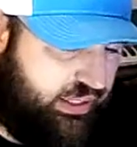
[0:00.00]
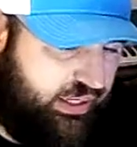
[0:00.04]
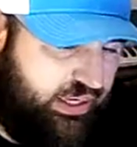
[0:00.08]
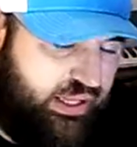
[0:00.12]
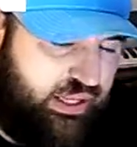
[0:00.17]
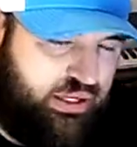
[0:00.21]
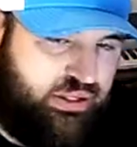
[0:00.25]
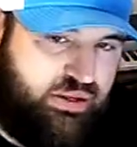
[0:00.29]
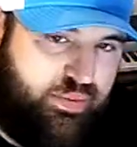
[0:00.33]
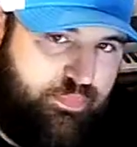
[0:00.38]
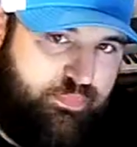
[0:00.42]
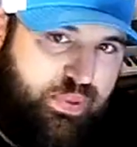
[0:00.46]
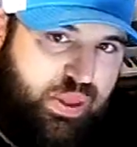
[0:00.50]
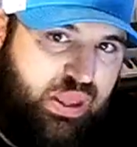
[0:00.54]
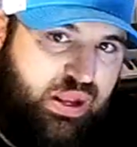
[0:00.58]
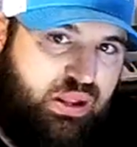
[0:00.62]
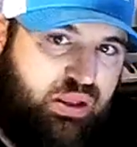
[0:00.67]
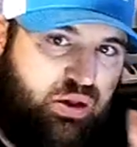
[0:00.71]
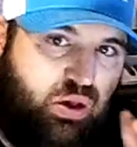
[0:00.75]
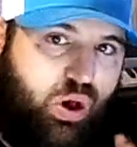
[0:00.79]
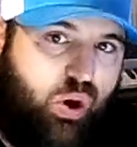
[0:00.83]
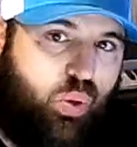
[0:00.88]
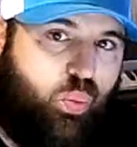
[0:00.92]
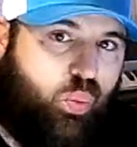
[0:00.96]
it in
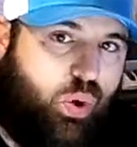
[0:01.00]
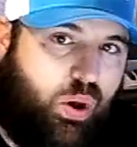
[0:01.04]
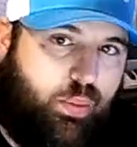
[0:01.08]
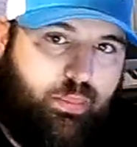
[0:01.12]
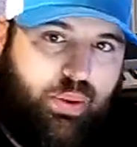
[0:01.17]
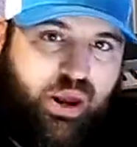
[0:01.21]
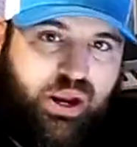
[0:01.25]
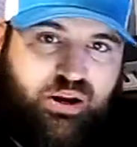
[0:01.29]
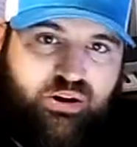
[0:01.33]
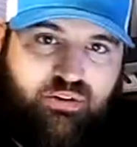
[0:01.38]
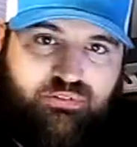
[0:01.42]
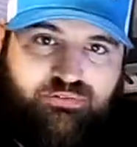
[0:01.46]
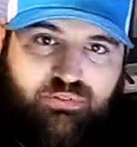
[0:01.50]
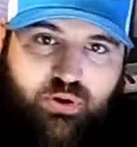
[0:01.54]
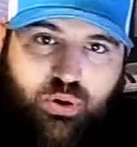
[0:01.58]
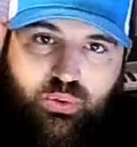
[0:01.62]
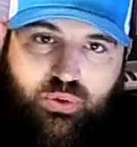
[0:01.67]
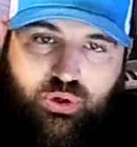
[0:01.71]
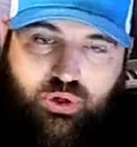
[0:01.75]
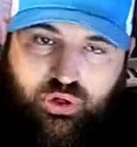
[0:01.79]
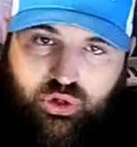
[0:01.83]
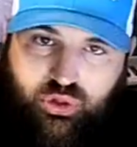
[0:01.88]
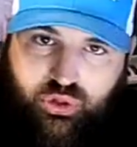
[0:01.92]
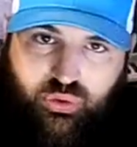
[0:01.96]
depending on what
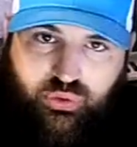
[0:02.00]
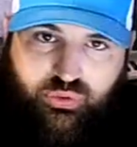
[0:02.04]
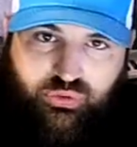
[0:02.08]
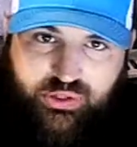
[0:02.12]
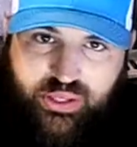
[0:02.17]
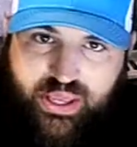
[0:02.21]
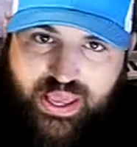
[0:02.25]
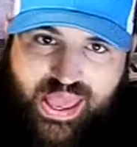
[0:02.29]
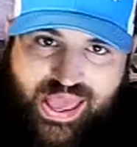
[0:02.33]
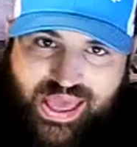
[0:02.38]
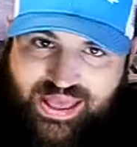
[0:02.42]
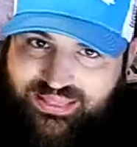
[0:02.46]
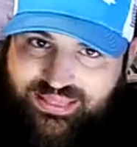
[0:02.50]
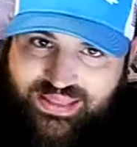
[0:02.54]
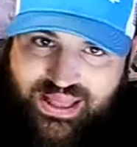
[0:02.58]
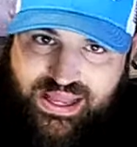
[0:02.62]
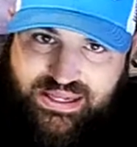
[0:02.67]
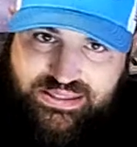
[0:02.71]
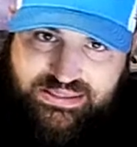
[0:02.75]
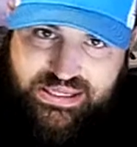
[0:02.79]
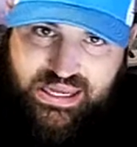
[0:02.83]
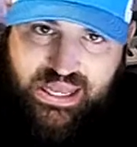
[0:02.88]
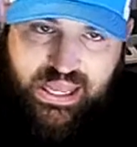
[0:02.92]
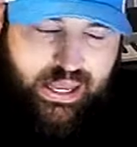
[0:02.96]
microphone you're using at
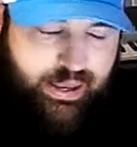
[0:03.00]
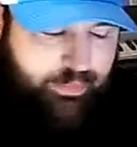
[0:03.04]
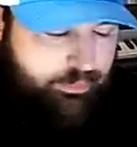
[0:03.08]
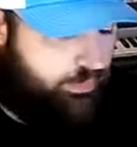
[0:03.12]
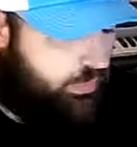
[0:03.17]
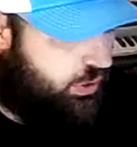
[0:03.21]
that time.